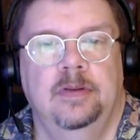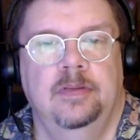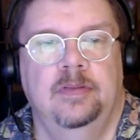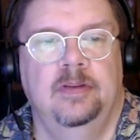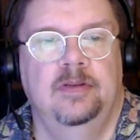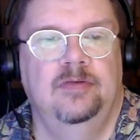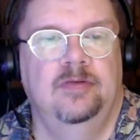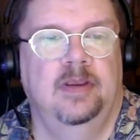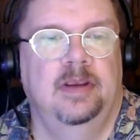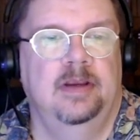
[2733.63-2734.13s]

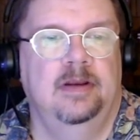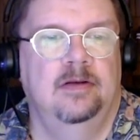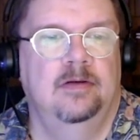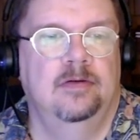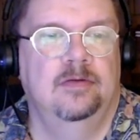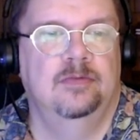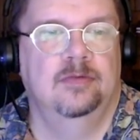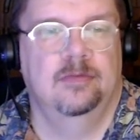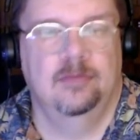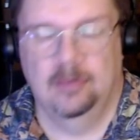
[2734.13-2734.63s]
This 8
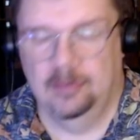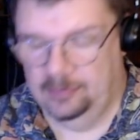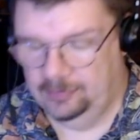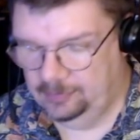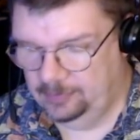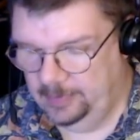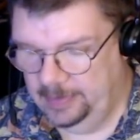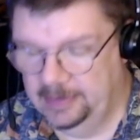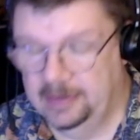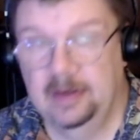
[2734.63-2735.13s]
looks
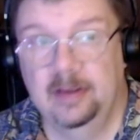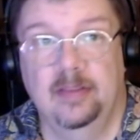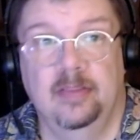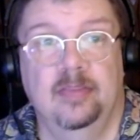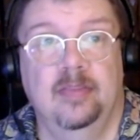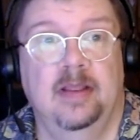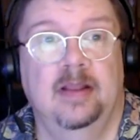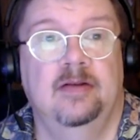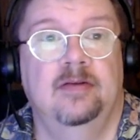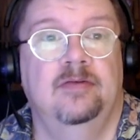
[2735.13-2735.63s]
across, making
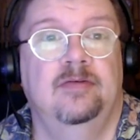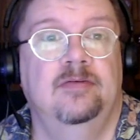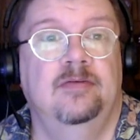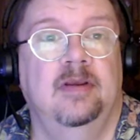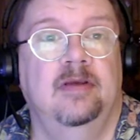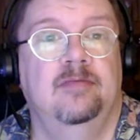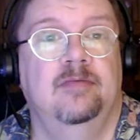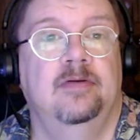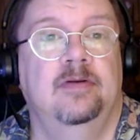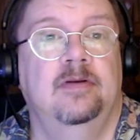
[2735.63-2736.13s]
that
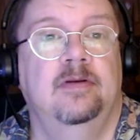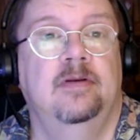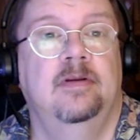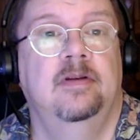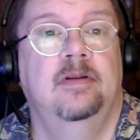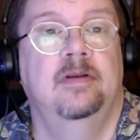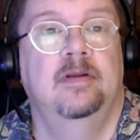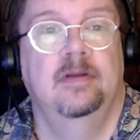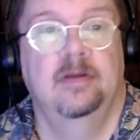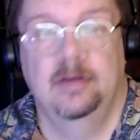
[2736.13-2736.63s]
7.
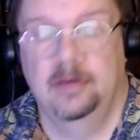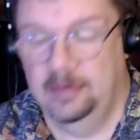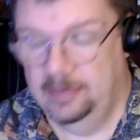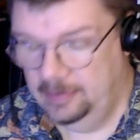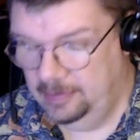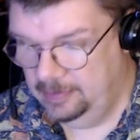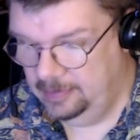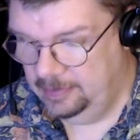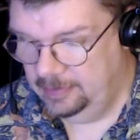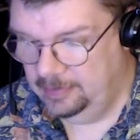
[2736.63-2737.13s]

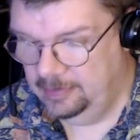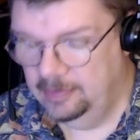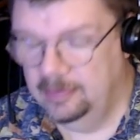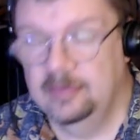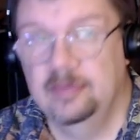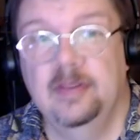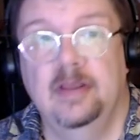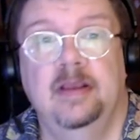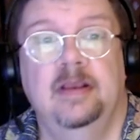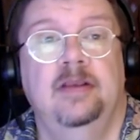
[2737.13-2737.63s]

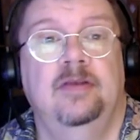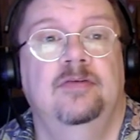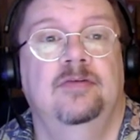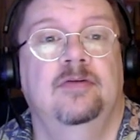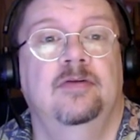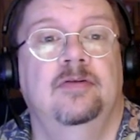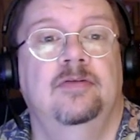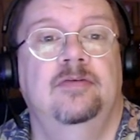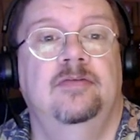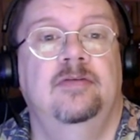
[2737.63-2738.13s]
That is
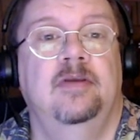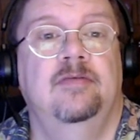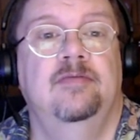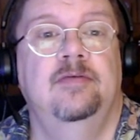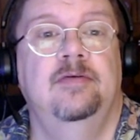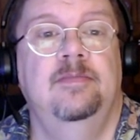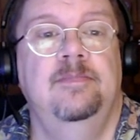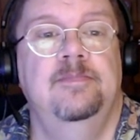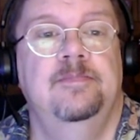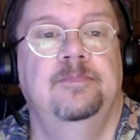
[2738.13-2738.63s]
not
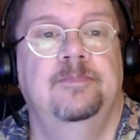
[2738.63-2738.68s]
7.